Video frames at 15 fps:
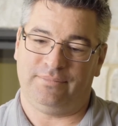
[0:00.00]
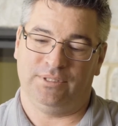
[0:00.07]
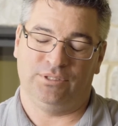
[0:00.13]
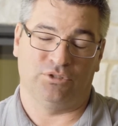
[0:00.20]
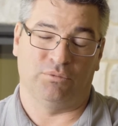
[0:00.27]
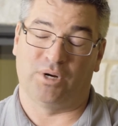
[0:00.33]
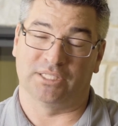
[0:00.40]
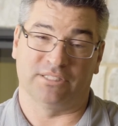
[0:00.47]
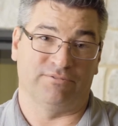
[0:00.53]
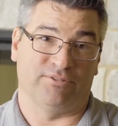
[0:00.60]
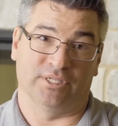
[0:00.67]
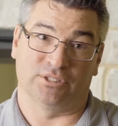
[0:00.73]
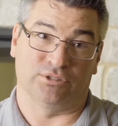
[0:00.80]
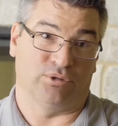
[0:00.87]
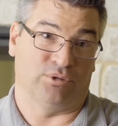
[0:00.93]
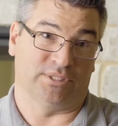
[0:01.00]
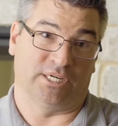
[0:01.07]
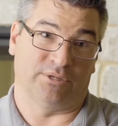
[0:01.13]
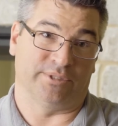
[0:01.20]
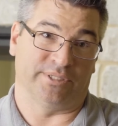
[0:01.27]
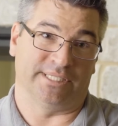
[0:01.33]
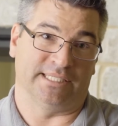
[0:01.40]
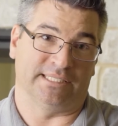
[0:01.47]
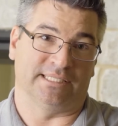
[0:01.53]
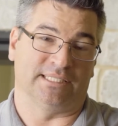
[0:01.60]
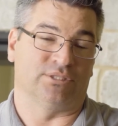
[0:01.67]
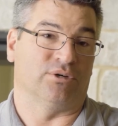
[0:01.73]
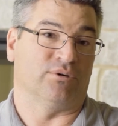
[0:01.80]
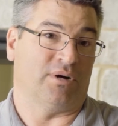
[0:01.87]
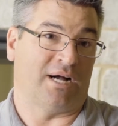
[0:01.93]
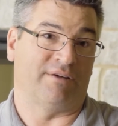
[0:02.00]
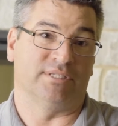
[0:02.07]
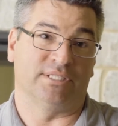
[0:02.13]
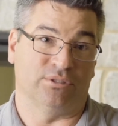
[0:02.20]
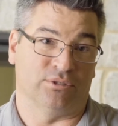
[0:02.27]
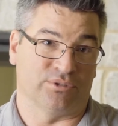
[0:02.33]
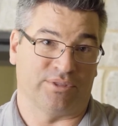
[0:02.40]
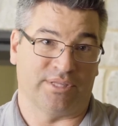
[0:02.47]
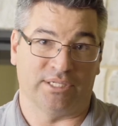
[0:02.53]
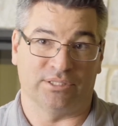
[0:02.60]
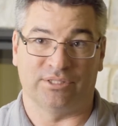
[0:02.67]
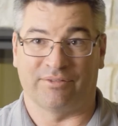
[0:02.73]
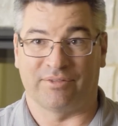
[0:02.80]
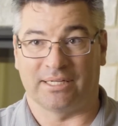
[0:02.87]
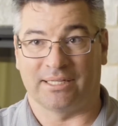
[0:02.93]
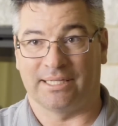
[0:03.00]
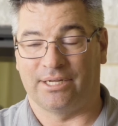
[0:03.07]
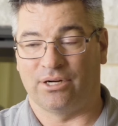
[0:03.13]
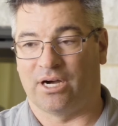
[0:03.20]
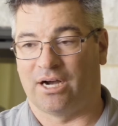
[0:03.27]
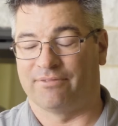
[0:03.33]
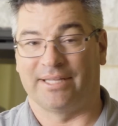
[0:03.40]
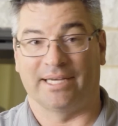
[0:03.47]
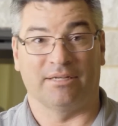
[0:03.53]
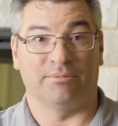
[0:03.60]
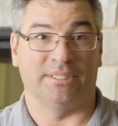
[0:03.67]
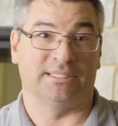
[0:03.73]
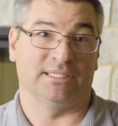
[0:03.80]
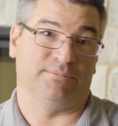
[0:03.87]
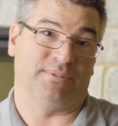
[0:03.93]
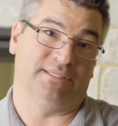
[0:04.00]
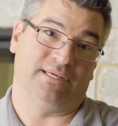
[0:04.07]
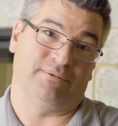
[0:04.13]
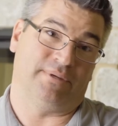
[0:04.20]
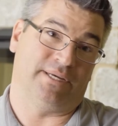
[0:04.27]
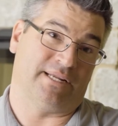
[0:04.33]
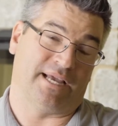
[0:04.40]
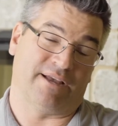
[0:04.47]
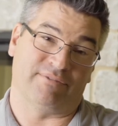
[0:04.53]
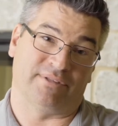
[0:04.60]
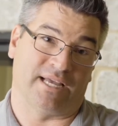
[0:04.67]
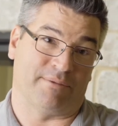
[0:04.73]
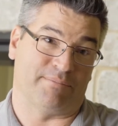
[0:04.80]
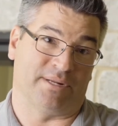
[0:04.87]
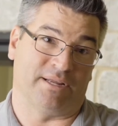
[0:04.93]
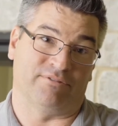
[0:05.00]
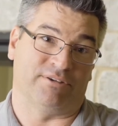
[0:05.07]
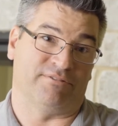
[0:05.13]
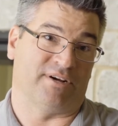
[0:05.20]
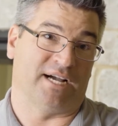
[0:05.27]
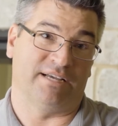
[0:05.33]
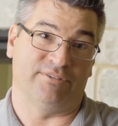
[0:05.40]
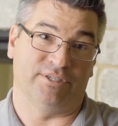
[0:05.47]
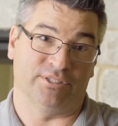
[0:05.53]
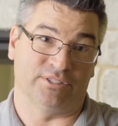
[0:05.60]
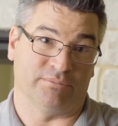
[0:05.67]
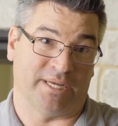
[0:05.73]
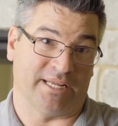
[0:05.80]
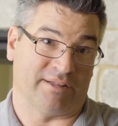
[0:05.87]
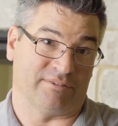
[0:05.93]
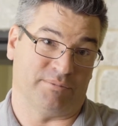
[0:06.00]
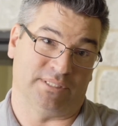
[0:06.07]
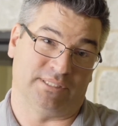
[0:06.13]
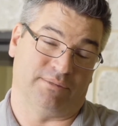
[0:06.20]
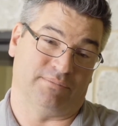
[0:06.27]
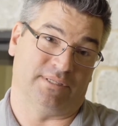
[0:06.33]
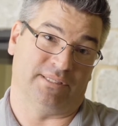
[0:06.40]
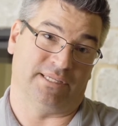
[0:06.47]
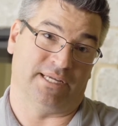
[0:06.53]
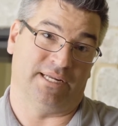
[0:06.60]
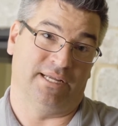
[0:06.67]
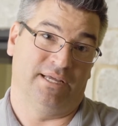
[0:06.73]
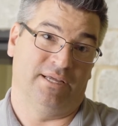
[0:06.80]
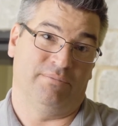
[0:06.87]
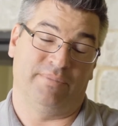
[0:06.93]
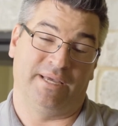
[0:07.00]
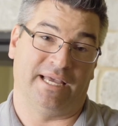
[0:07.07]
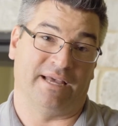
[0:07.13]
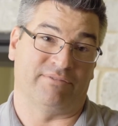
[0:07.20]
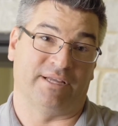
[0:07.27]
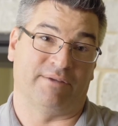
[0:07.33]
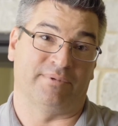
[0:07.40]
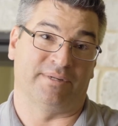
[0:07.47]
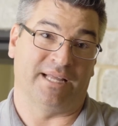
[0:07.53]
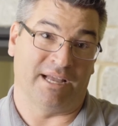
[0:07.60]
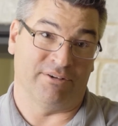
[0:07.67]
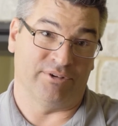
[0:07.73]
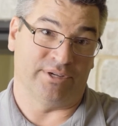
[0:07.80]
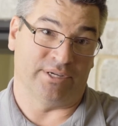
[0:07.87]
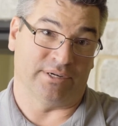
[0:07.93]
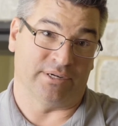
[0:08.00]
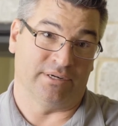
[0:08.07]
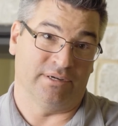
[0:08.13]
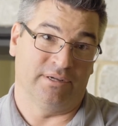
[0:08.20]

So moss and fungus grows on it really easily. So obviously those are things you have to clean off. That could be something that might have to happen every 5 years. It might have to be something that may have to happen every year.